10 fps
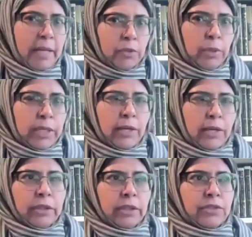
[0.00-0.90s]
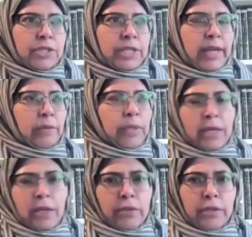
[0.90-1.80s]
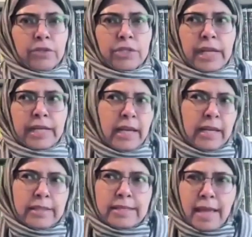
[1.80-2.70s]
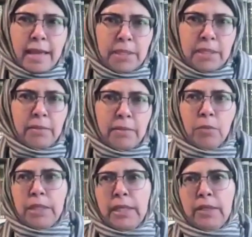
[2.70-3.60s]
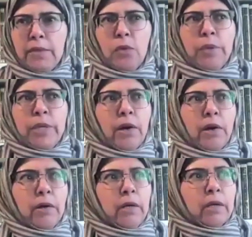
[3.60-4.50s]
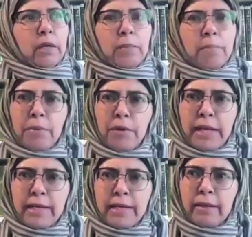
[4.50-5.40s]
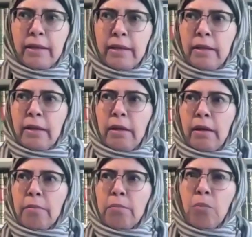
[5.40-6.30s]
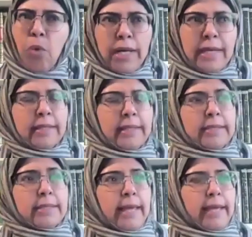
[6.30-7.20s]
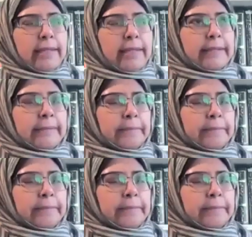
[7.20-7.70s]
Bayt, we cannot understand. We cannot understand. This Amir al-Mu'mineen, who we are commemorating, mourning these days.